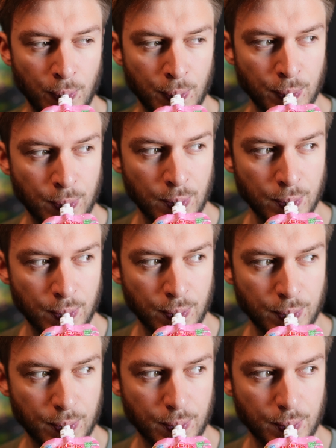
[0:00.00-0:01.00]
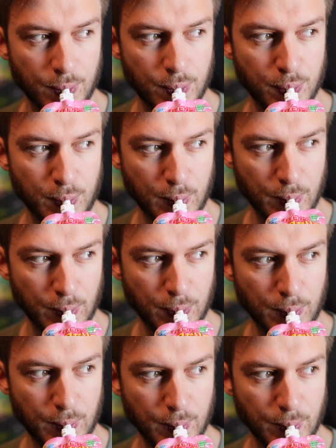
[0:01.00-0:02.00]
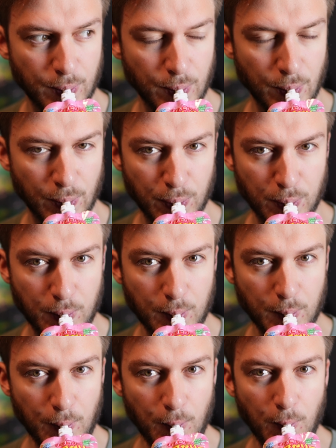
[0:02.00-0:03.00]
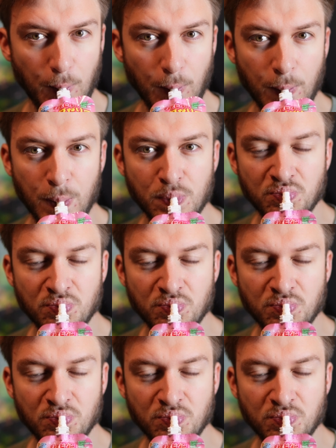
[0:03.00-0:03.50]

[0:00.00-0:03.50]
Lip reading: [no speech]